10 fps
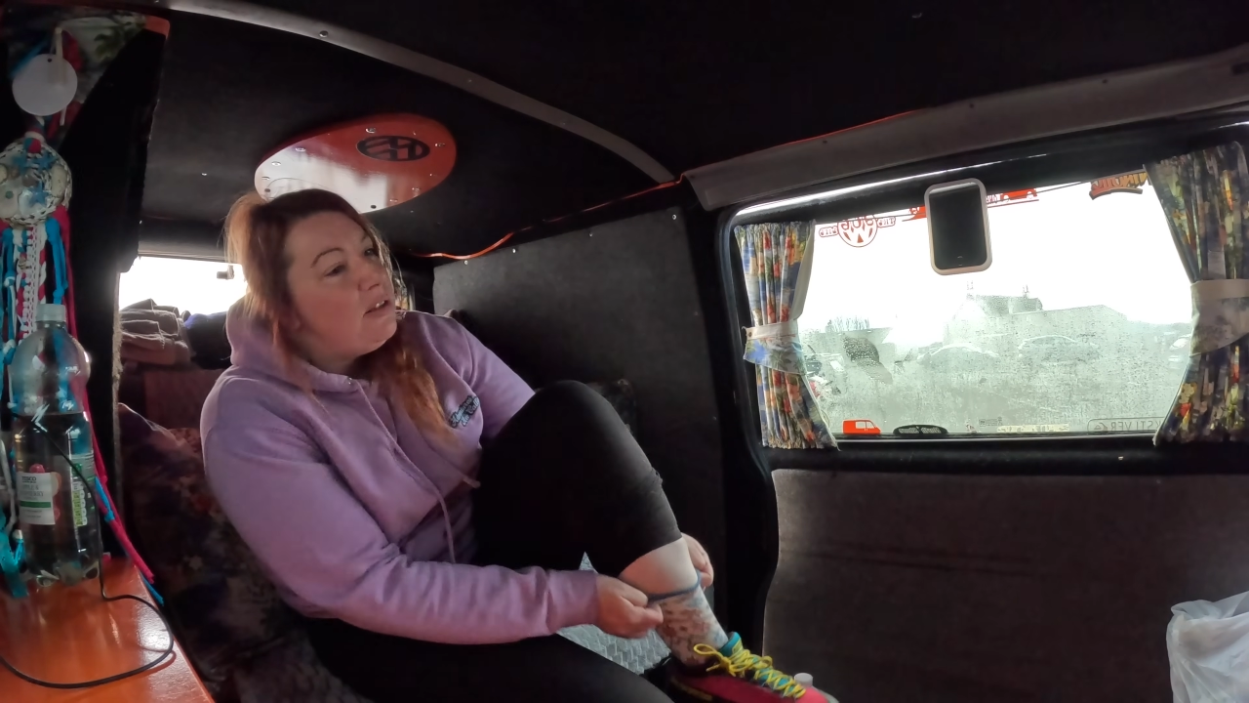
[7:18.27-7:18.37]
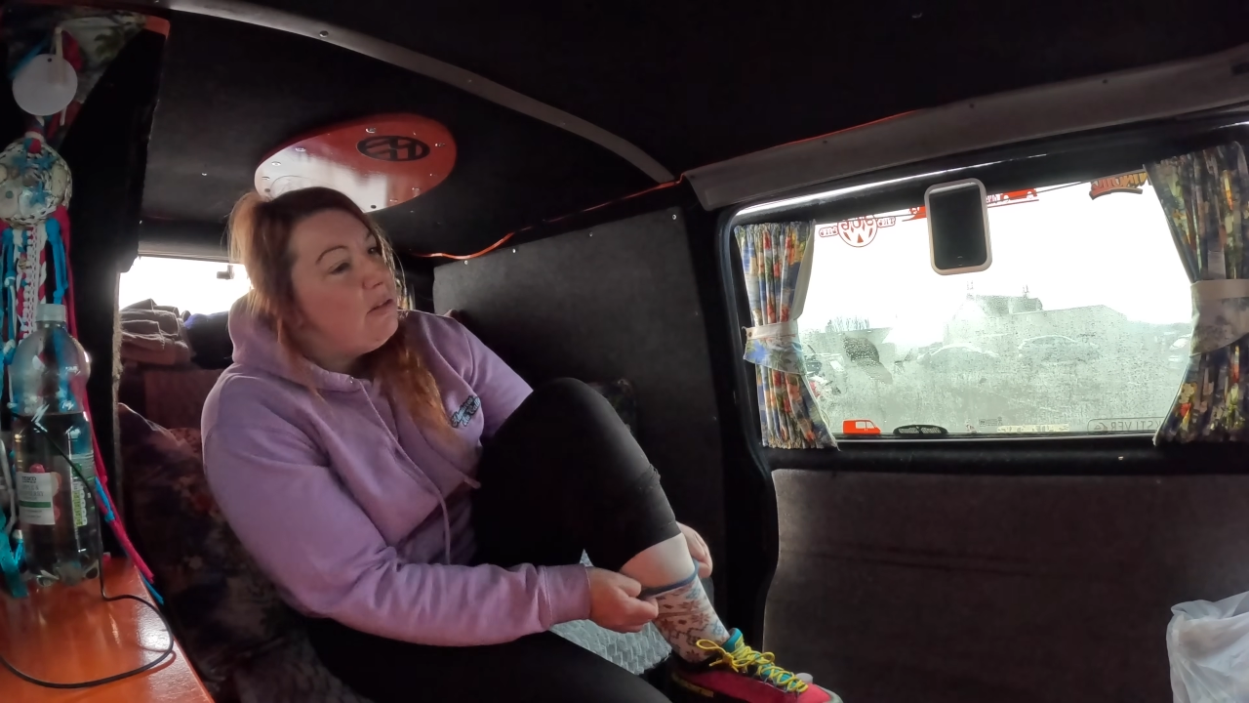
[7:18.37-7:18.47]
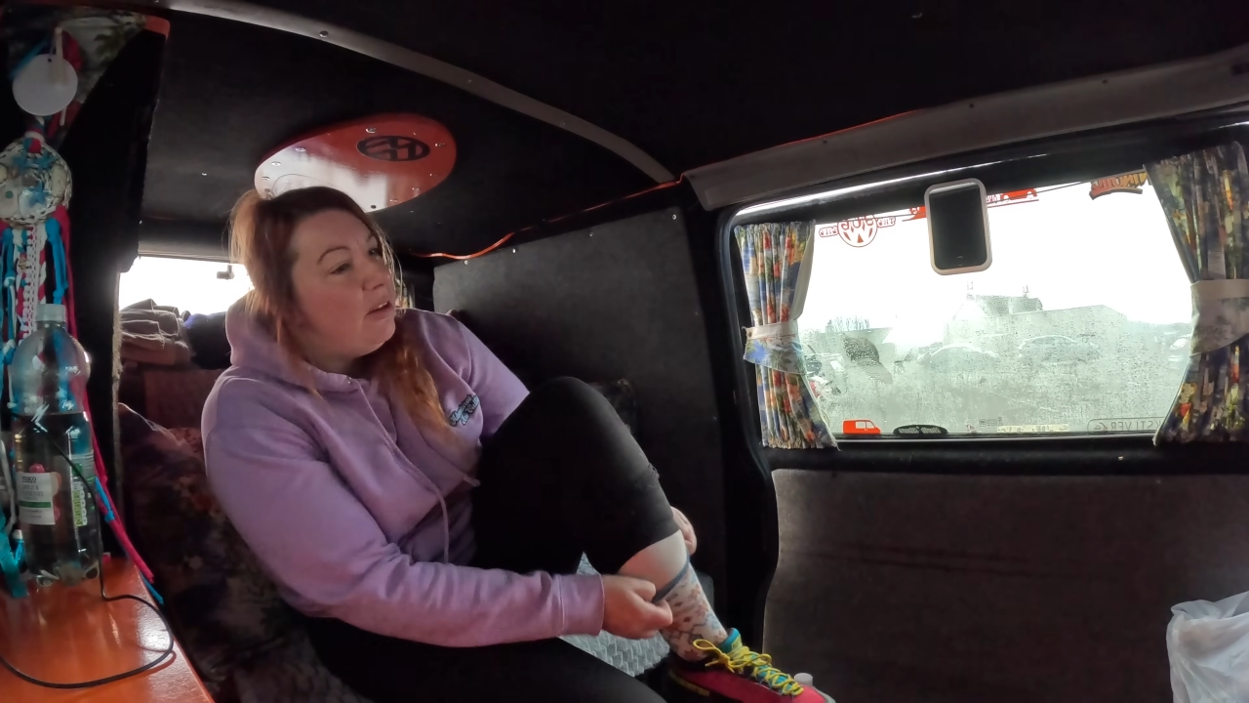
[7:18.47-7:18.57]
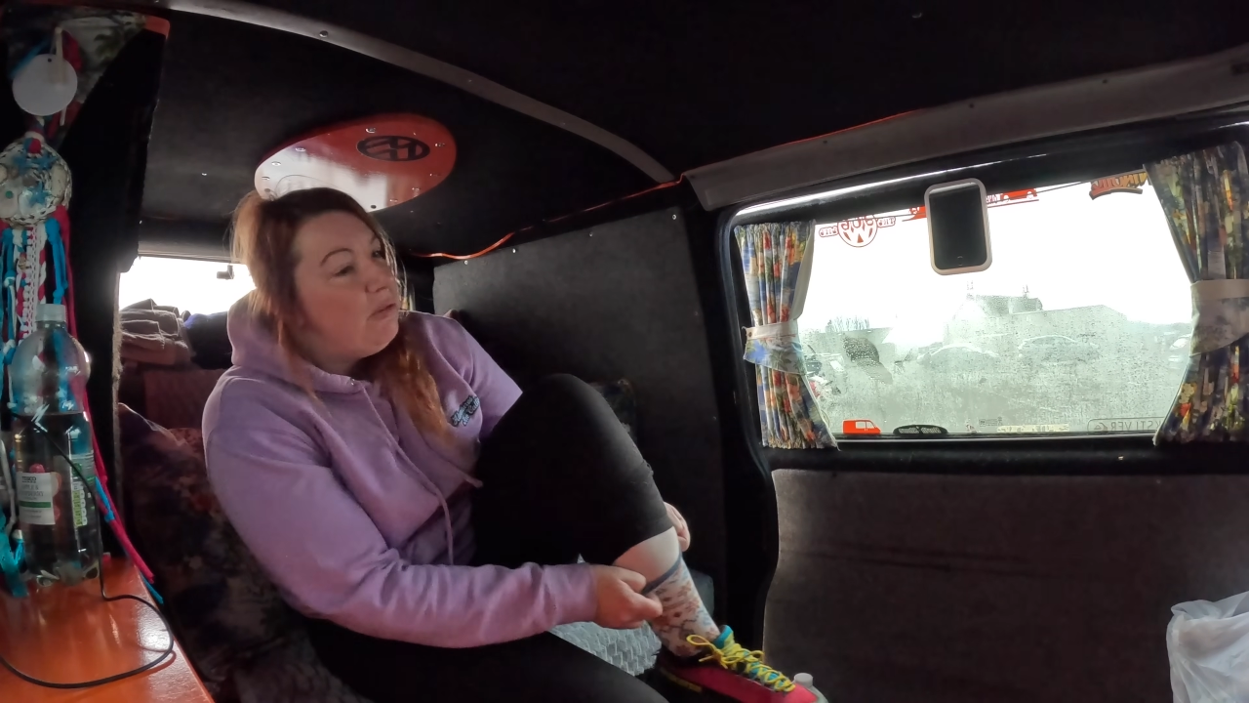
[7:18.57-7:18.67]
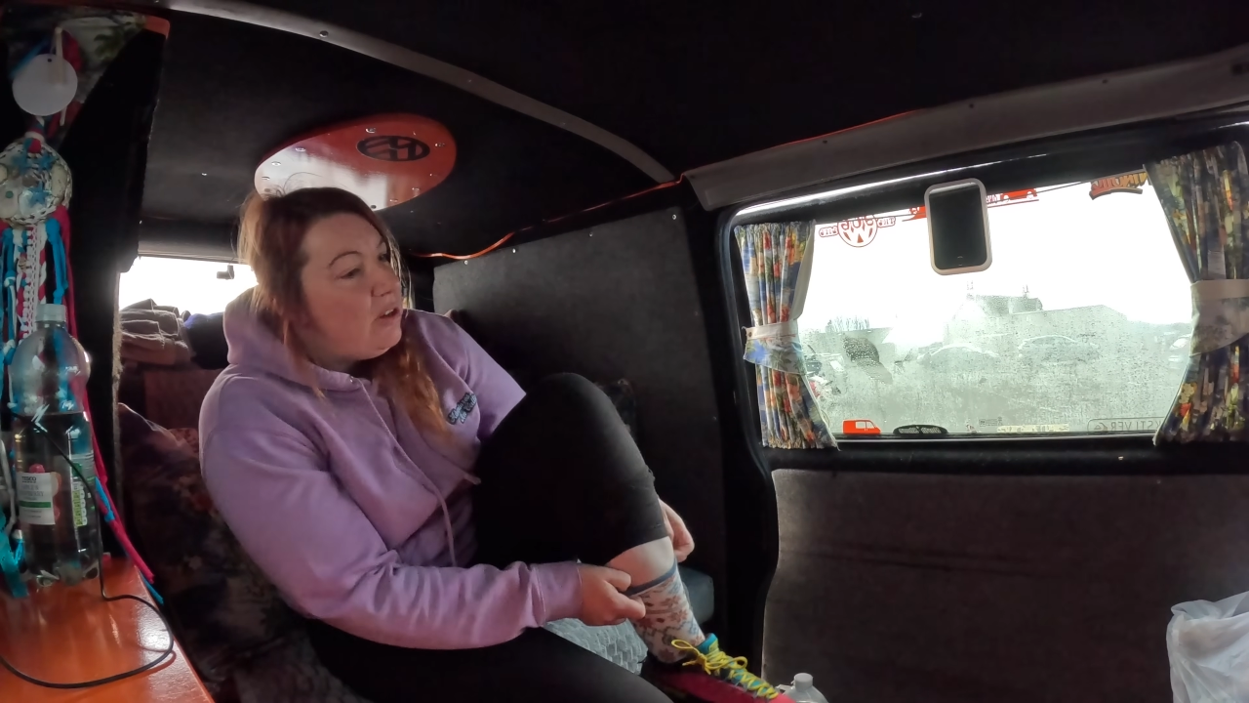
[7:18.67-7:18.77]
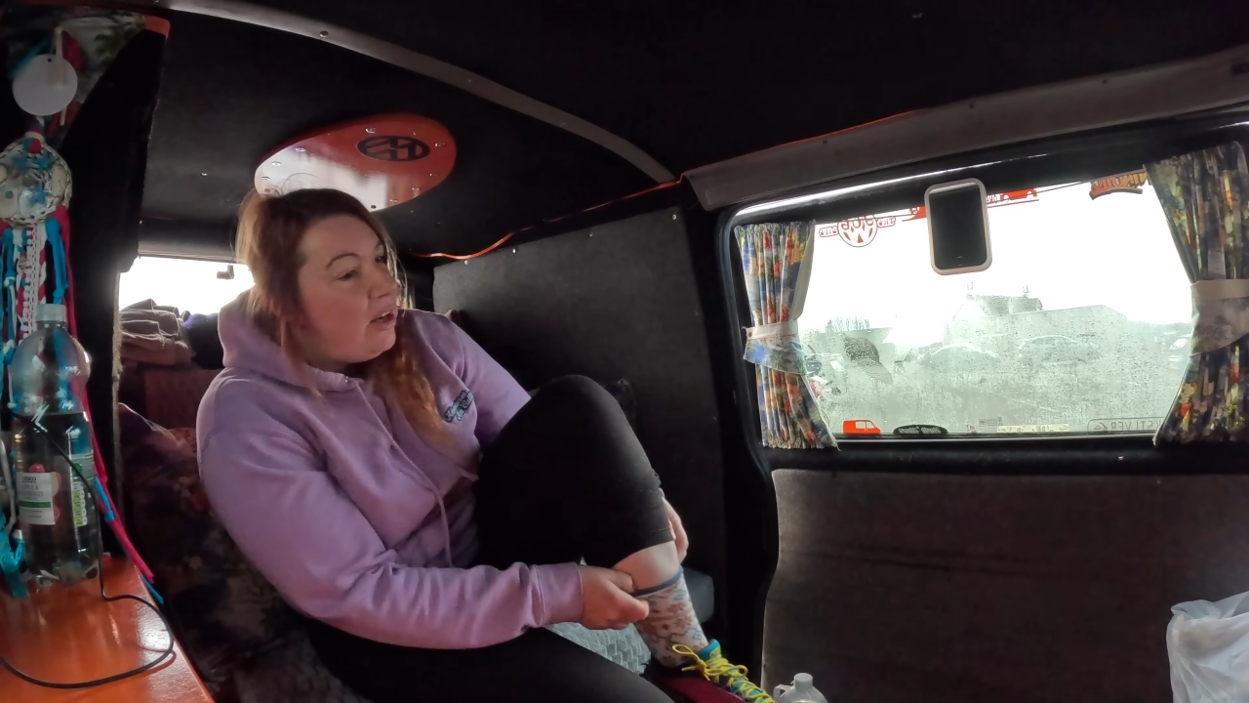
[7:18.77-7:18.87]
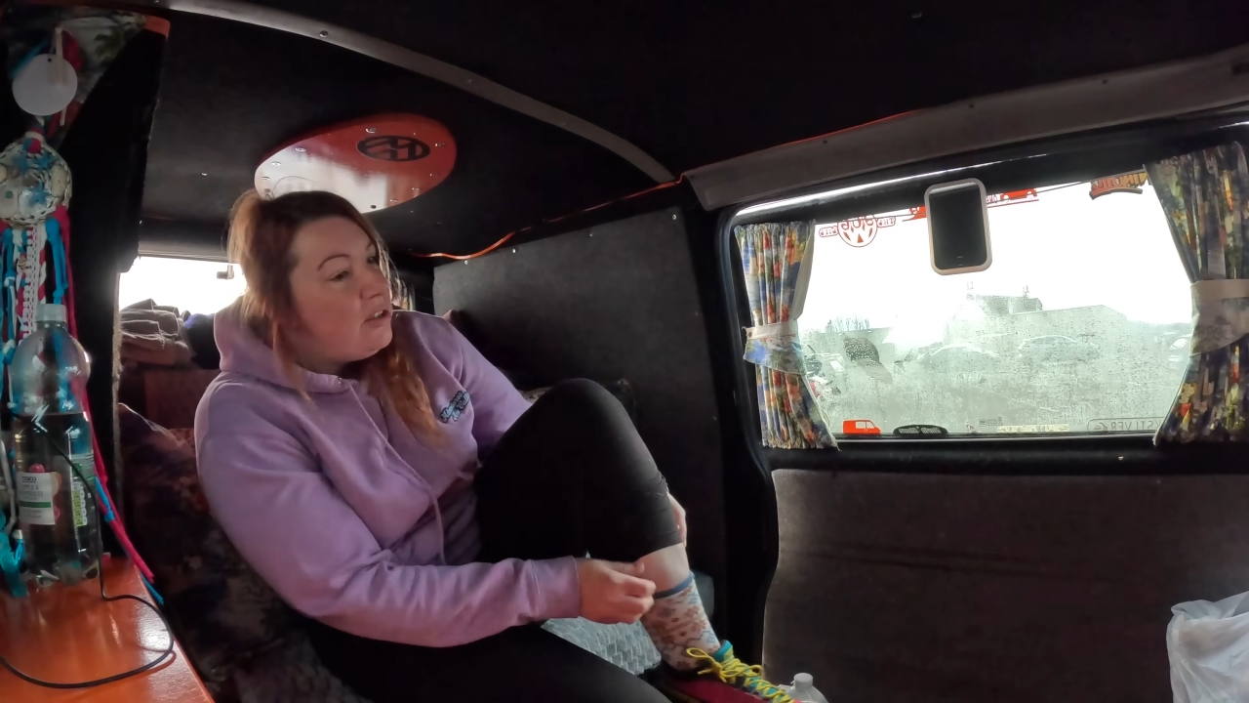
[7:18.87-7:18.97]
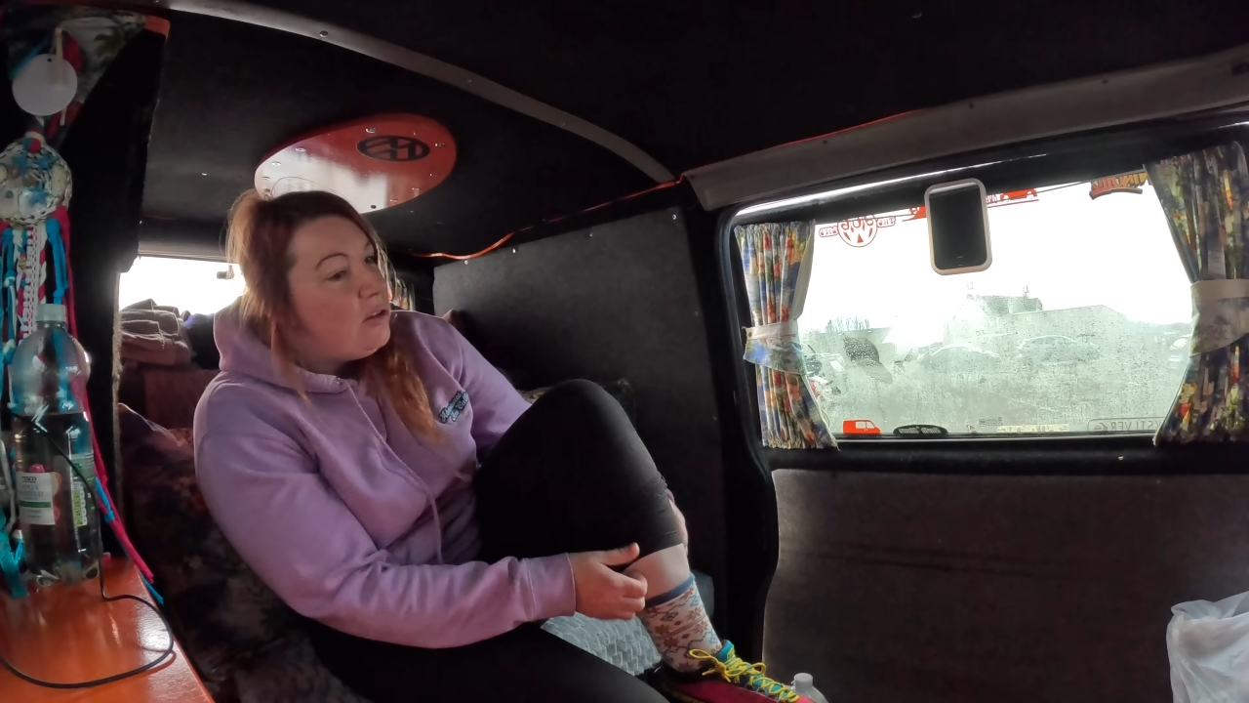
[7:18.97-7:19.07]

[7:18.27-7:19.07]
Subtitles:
so I'll charge